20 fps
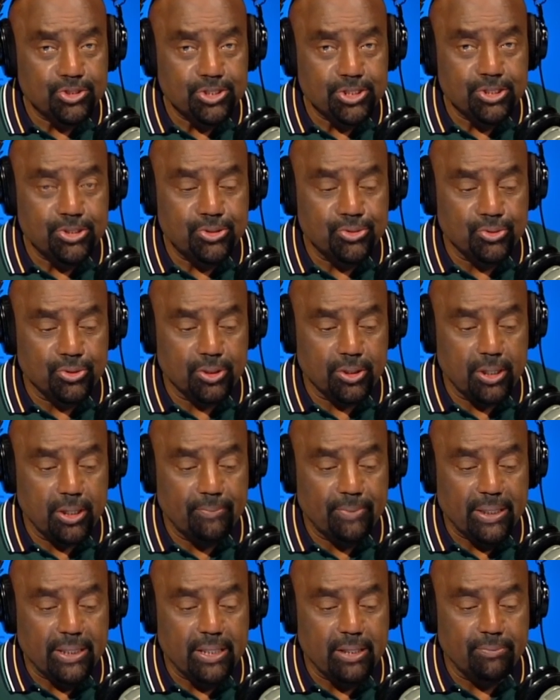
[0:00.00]
will see through it.
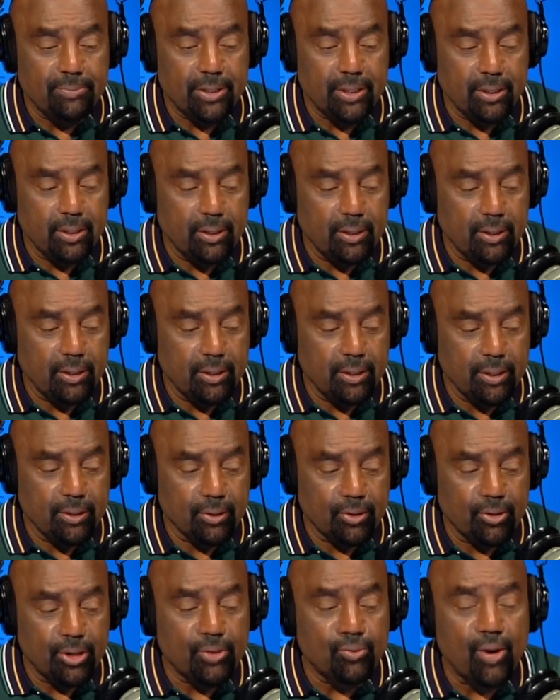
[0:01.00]
And believe me,
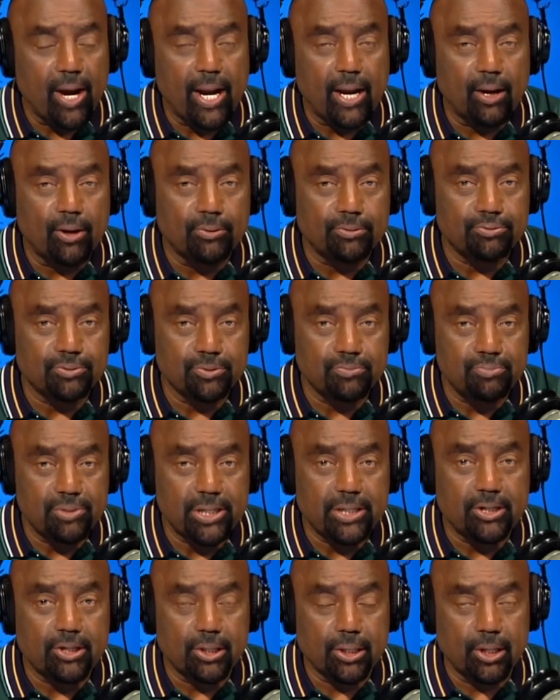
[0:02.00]
the Great White Hope has
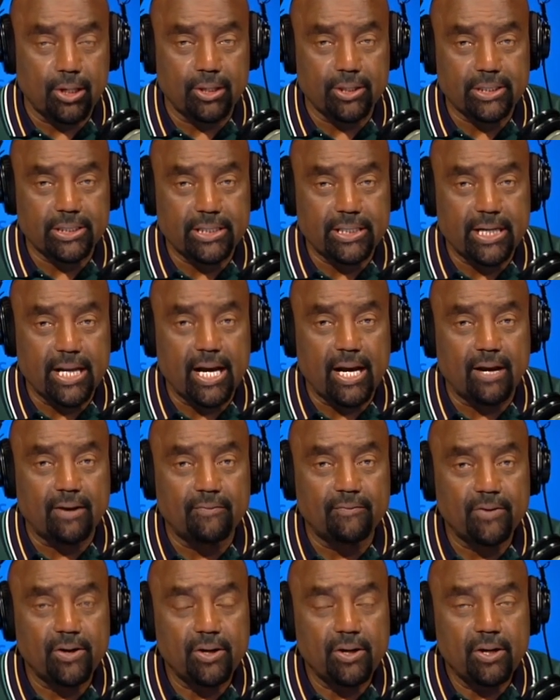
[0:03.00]
been there long
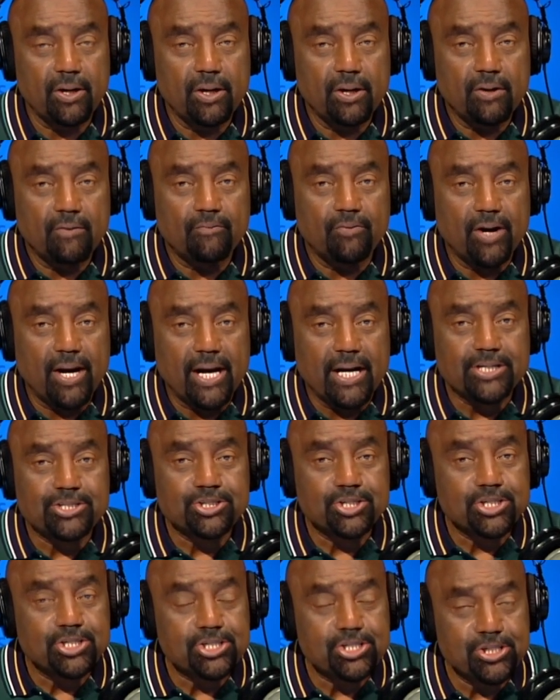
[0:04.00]
enough for
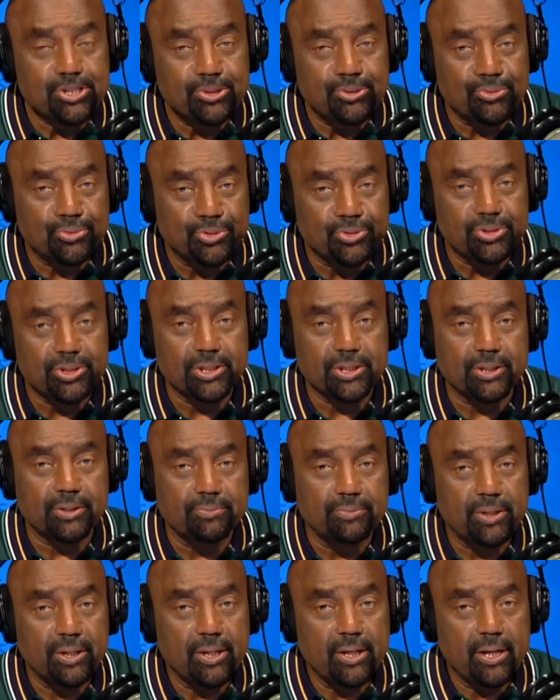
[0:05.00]
us to see through
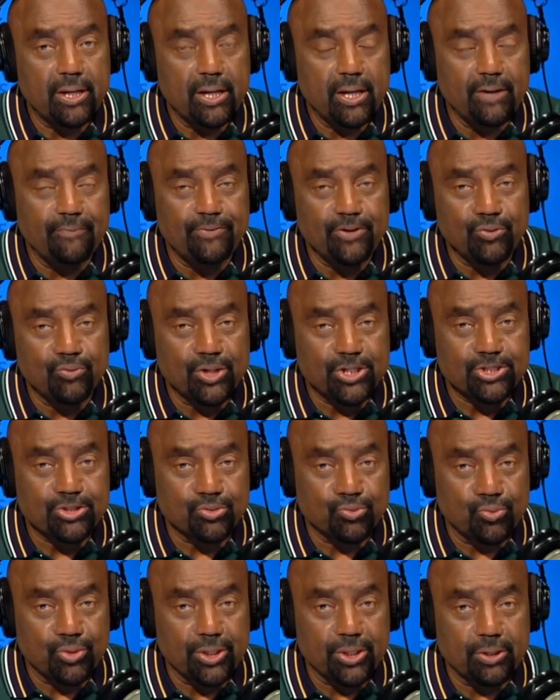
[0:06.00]
him if he
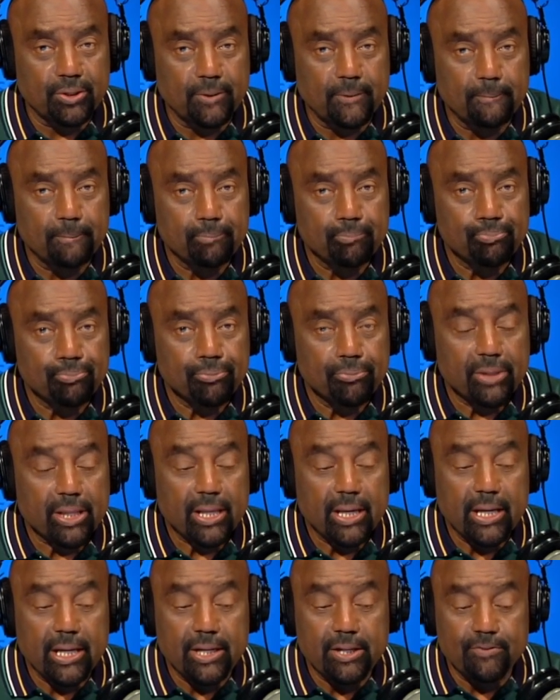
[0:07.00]
wasn't real.
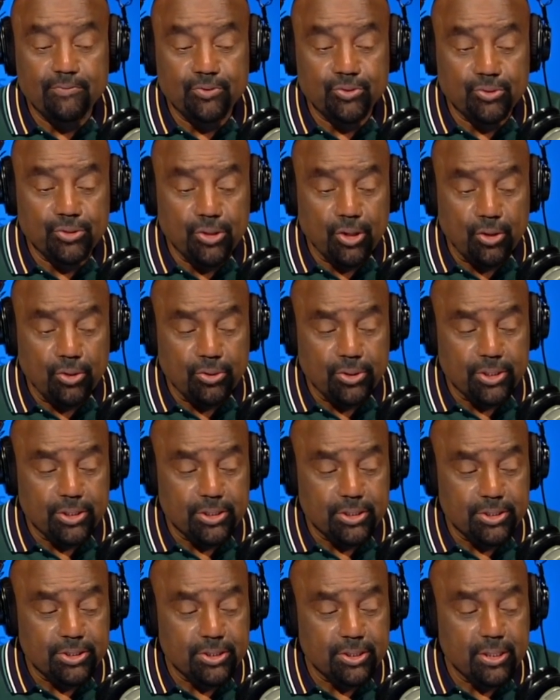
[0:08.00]
And if you
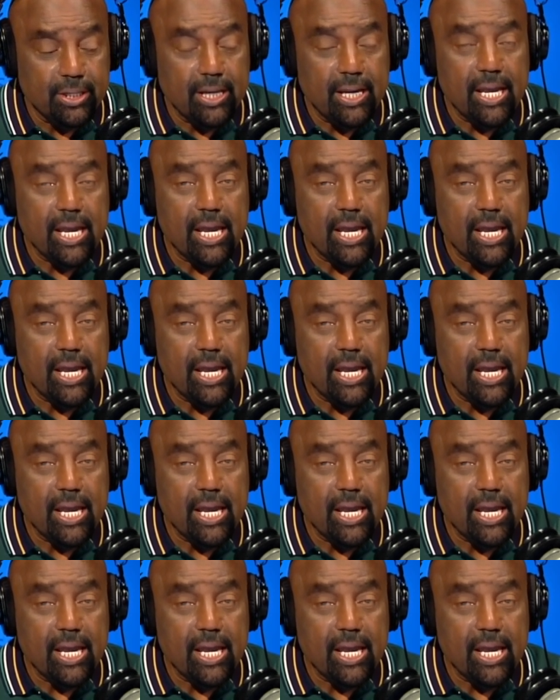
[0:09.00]
notice,